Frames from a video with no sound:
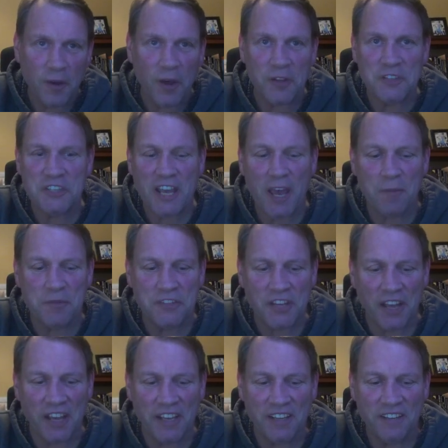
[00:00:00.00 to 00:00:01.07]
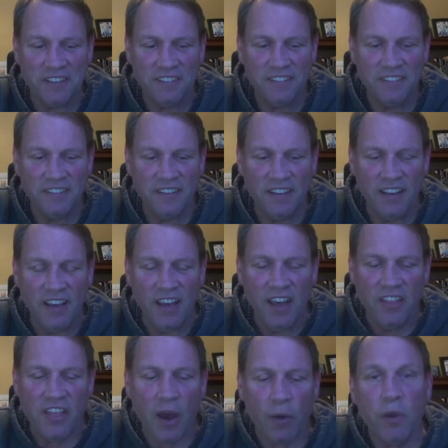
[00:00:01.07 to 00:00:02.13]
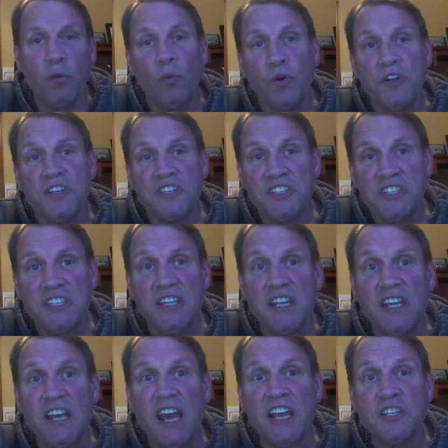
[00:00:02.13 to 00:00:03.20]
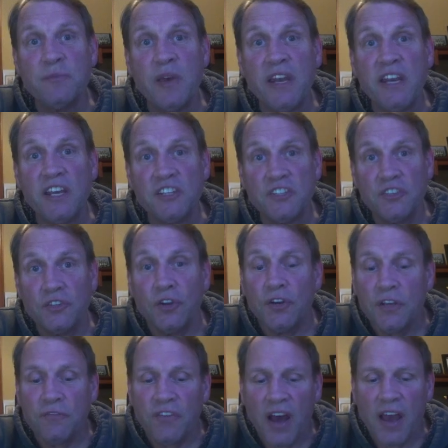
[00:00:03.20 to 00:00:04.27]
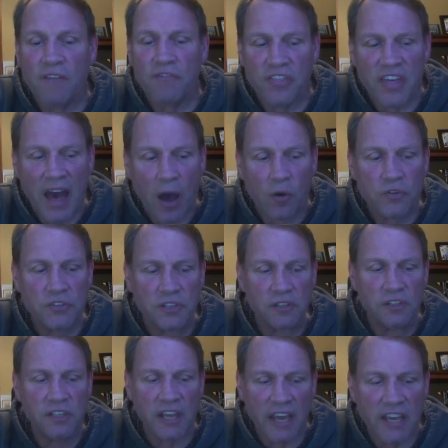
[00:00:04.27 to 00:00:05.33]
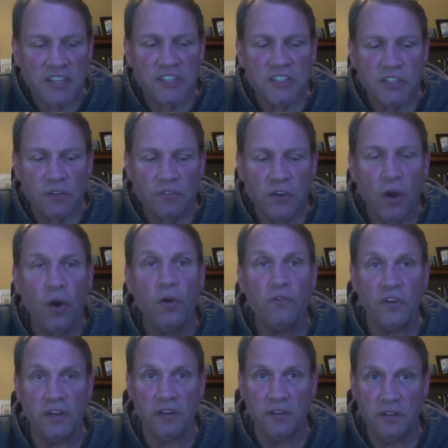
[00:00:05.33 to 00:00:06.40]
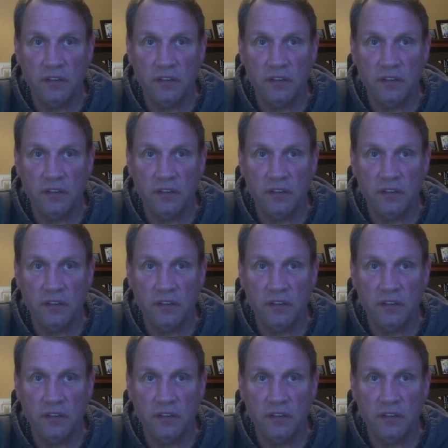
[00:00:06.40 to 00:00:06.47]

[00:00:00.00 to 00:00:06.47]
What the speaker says: on Sam's side. That we wouldn't see as many as 35,000 cases of COVID